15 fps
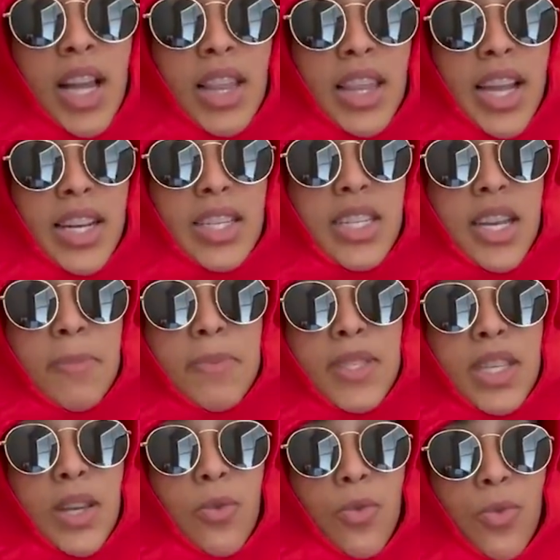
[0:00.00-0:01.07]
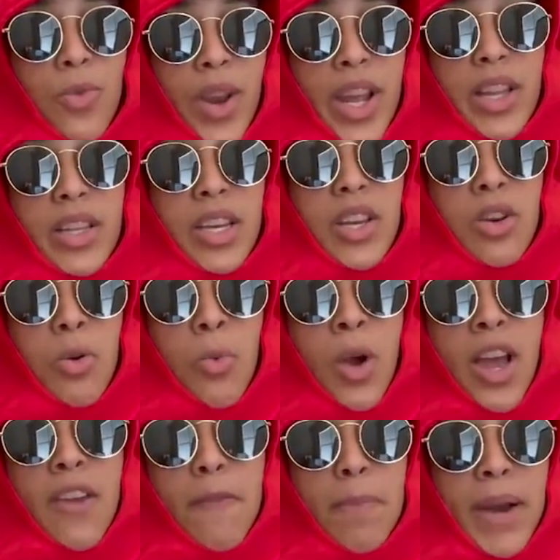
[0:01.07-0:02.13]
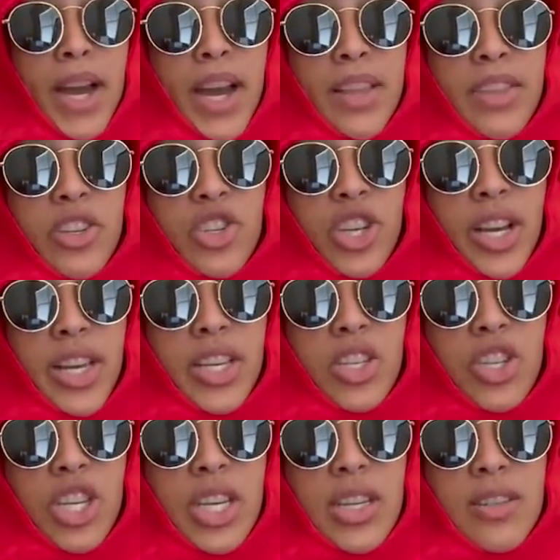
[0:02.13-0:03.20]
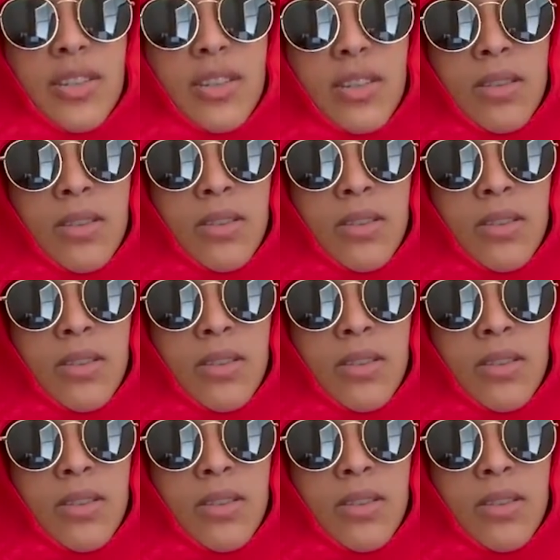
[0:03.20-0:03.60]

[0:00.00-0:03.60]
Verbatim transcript: like Dipsy railing your wife behind the Chuck E. Cheese.